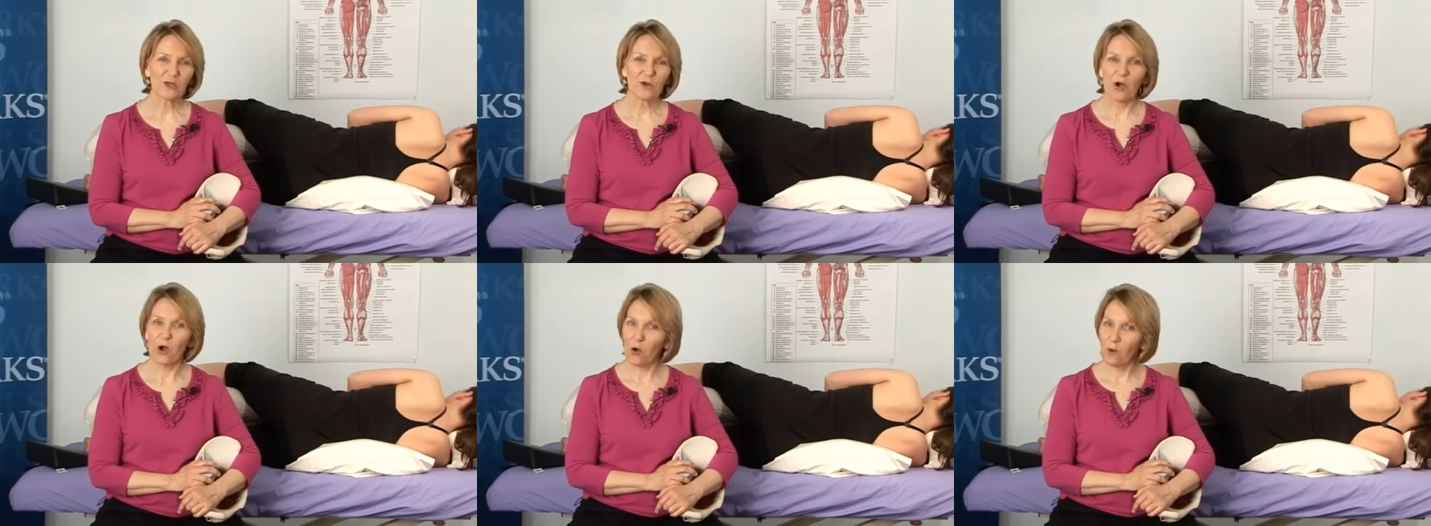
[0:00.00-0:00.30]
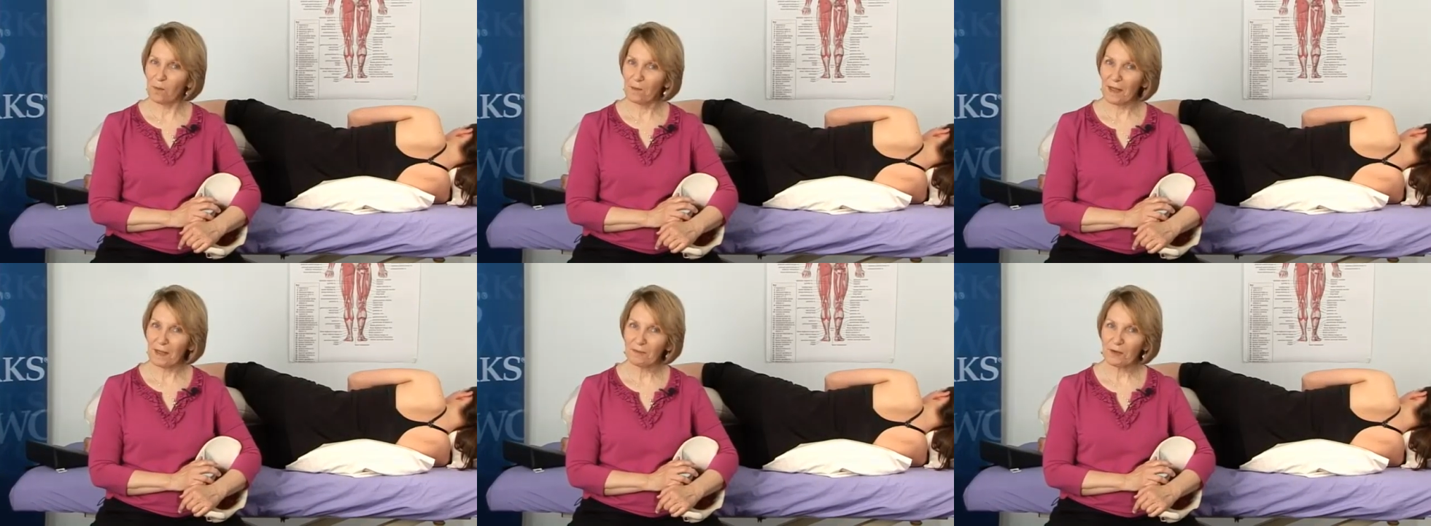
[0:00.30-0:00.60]
So I
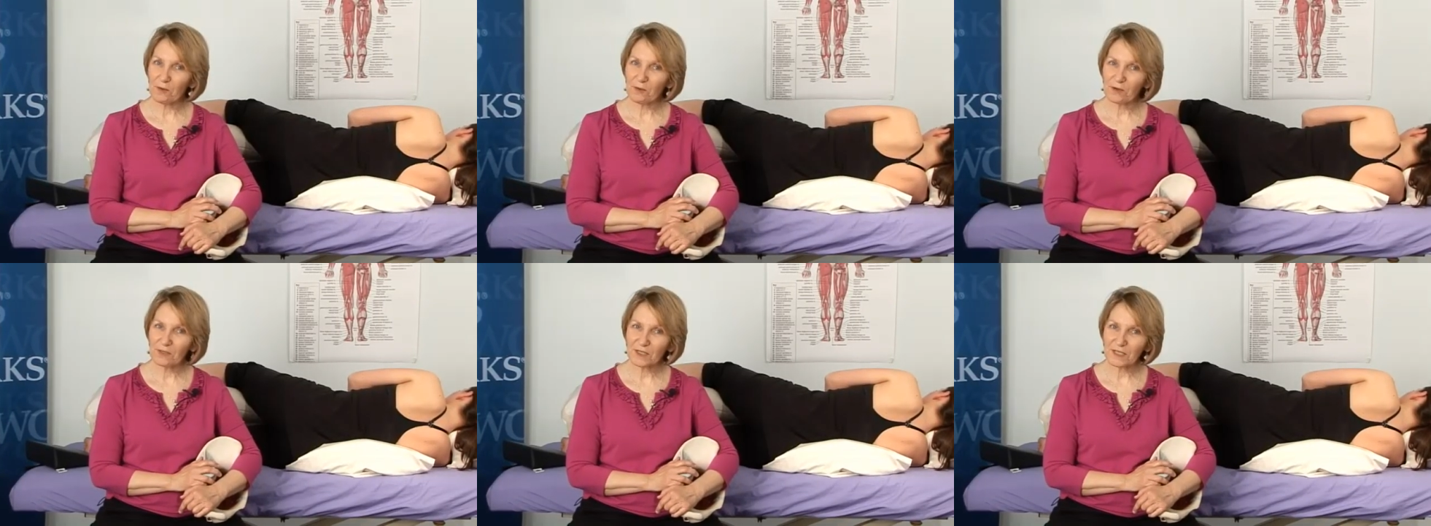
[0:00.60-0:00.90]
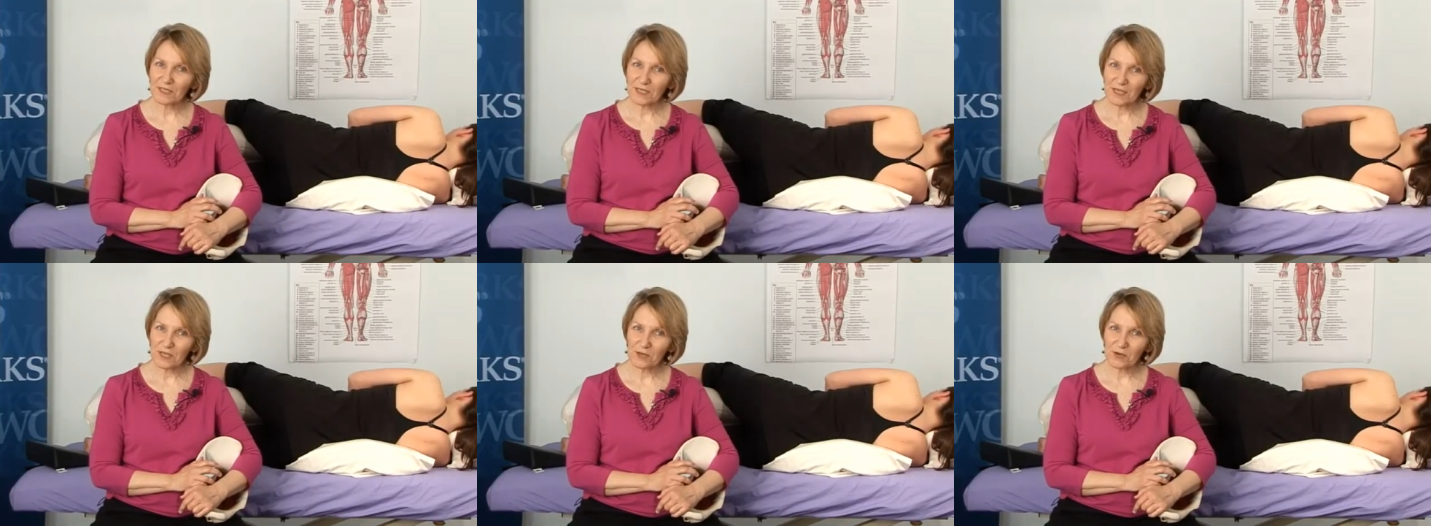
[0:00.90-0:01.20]
hope maybe we'll
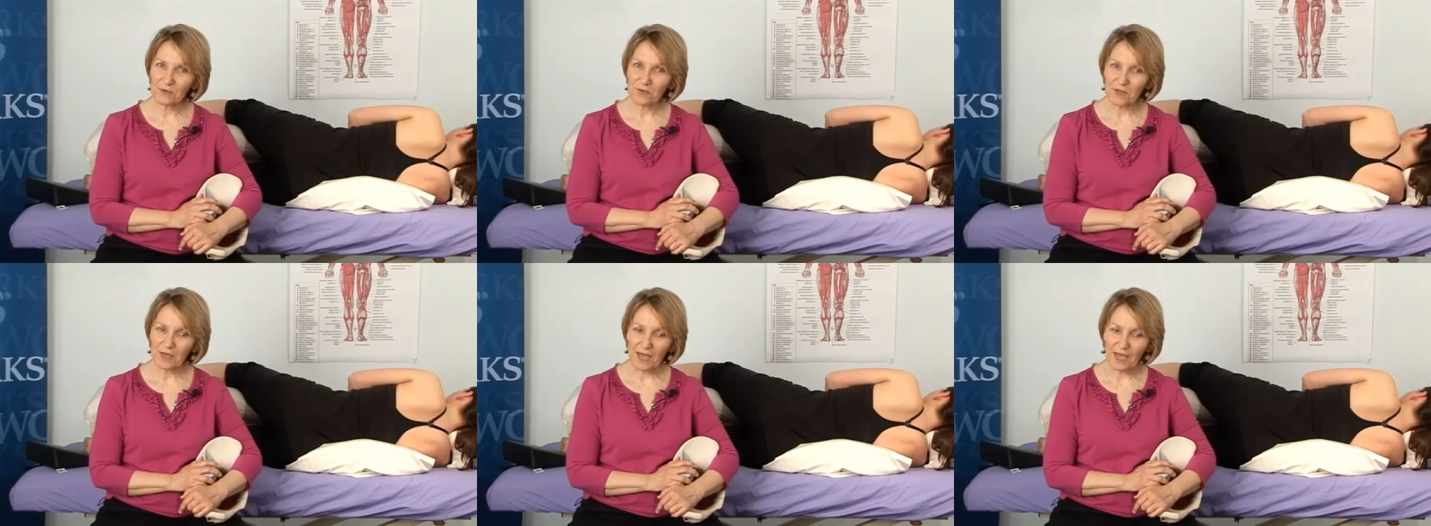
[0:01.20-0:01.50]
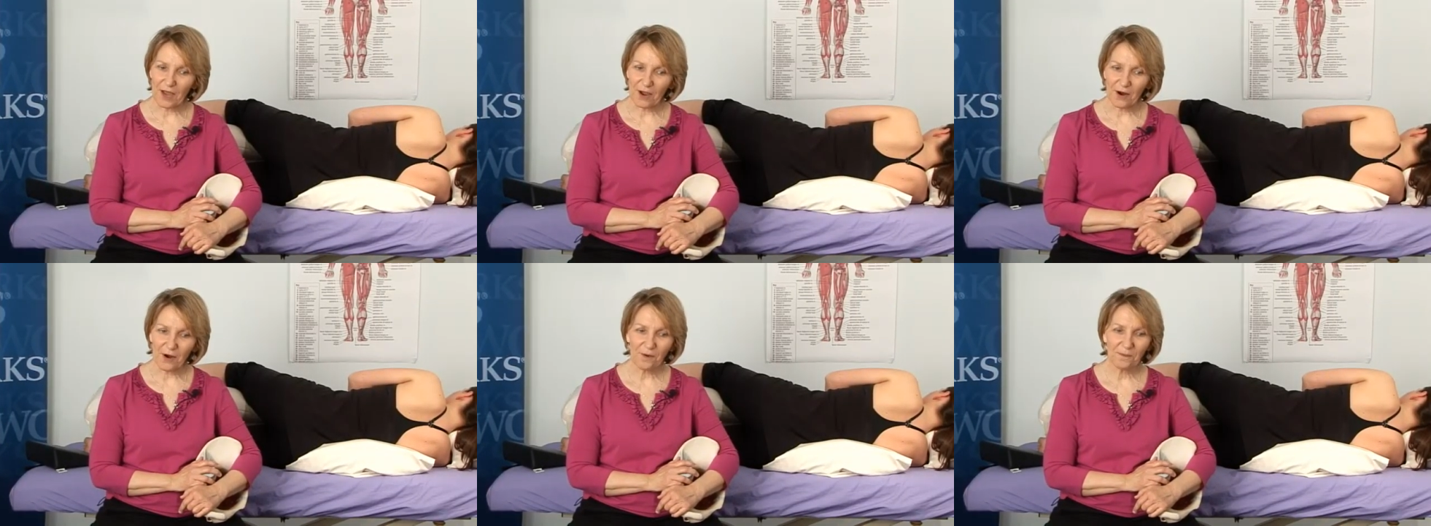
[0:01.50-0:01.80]
see you
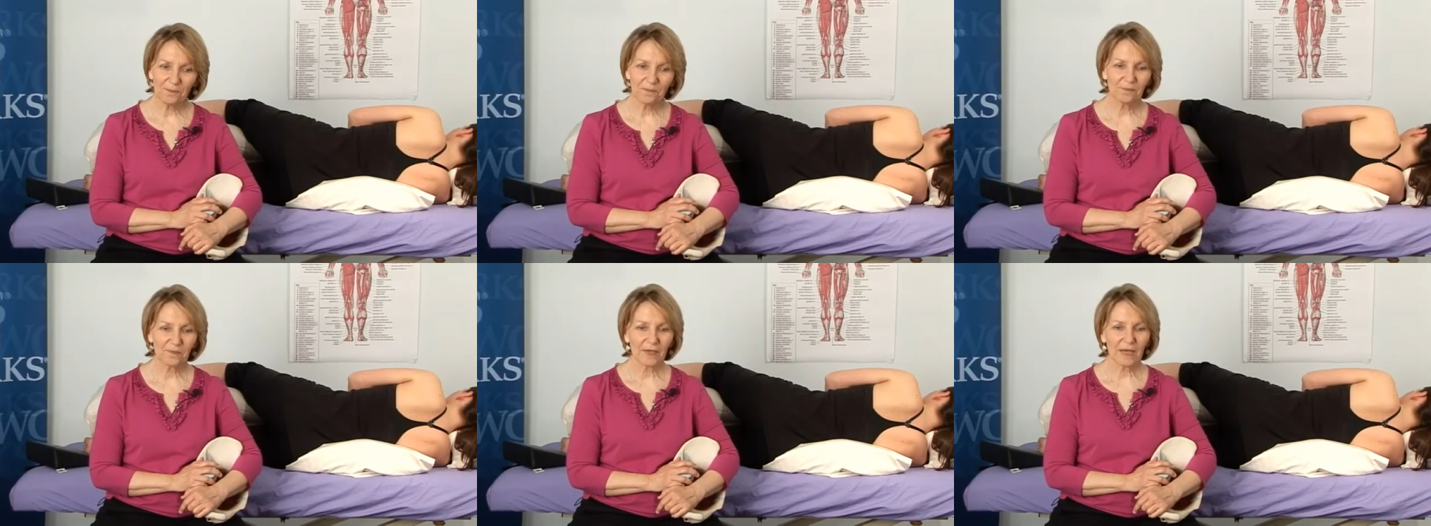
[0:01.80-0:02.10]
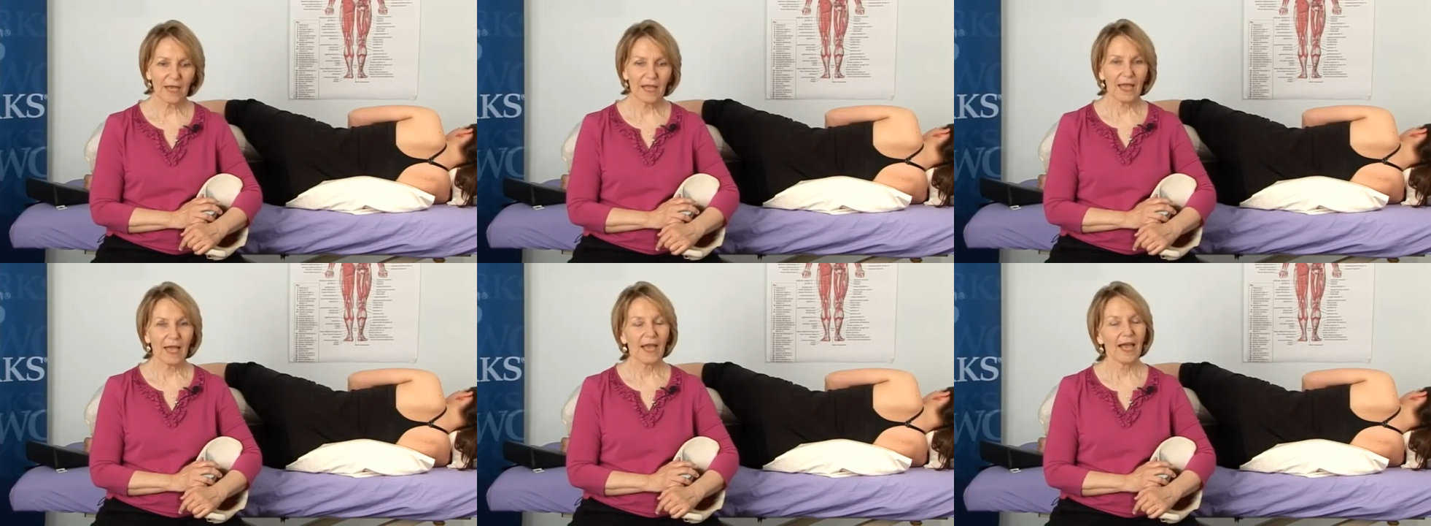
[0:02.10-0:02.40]
there.
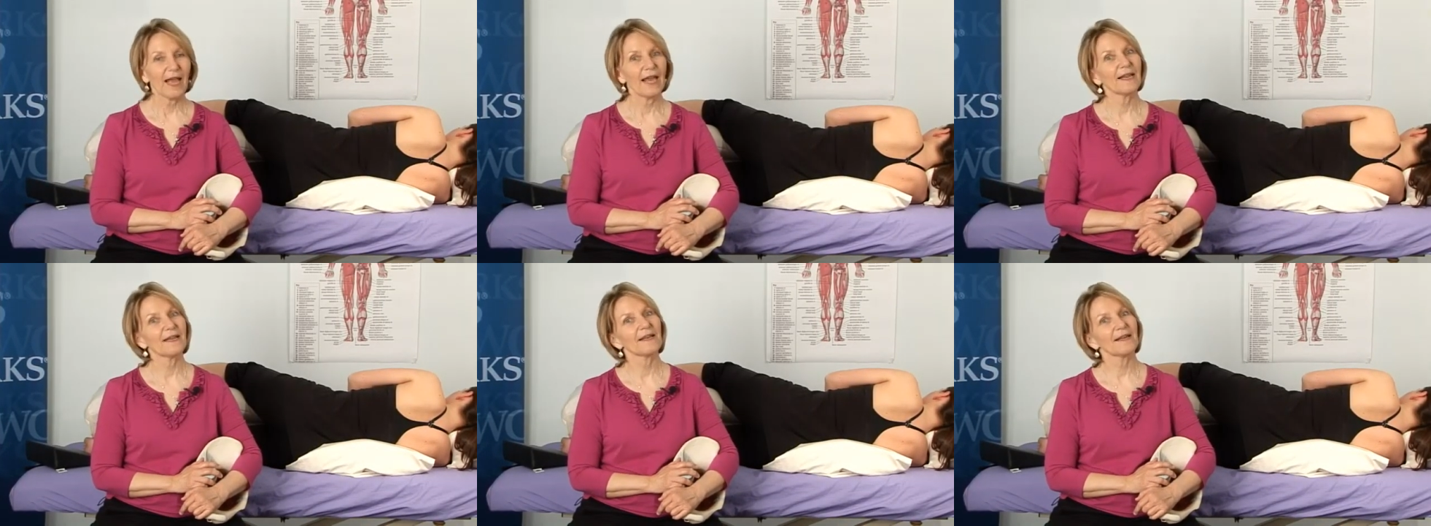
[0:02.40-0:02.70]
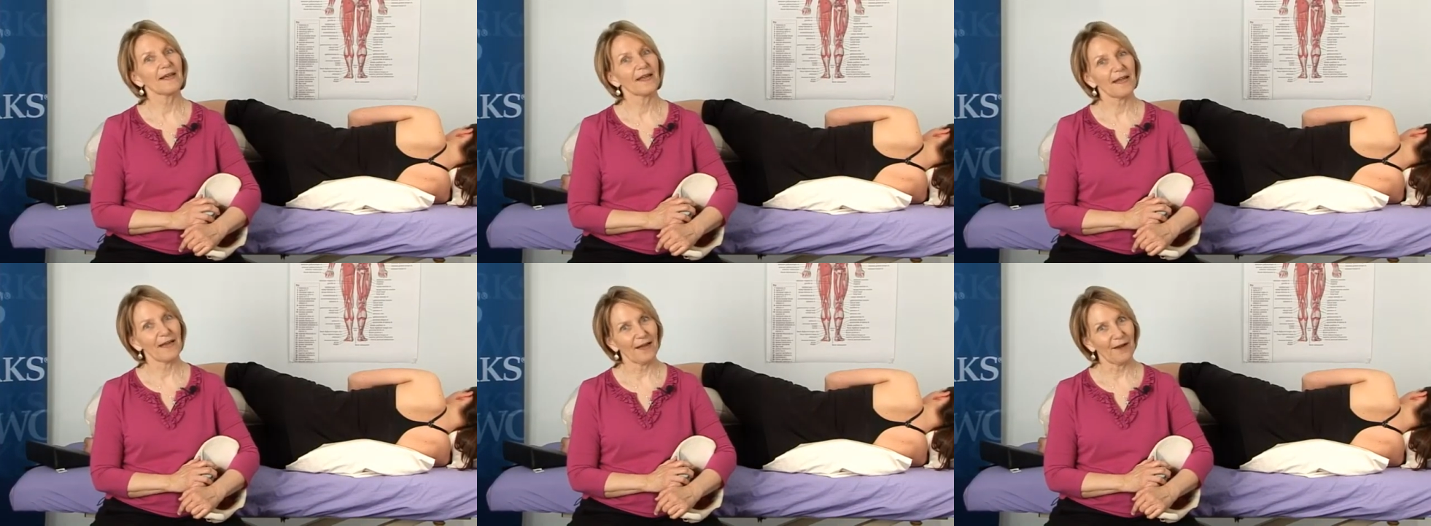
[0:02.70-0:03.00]

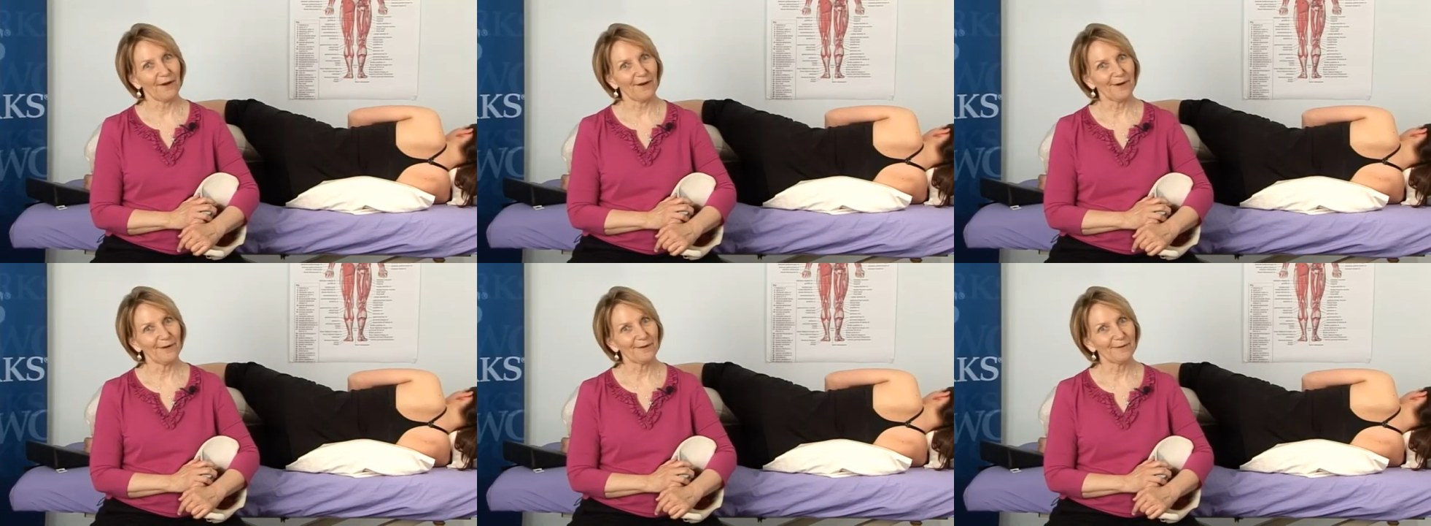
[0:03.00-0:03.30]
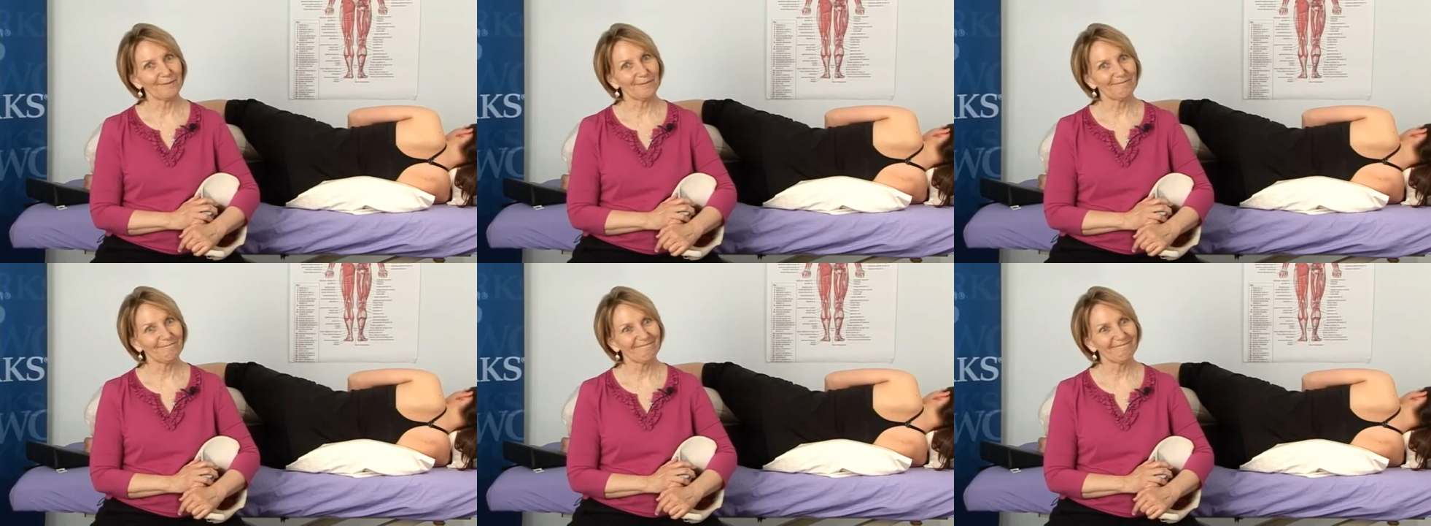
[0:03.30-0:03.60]
And now,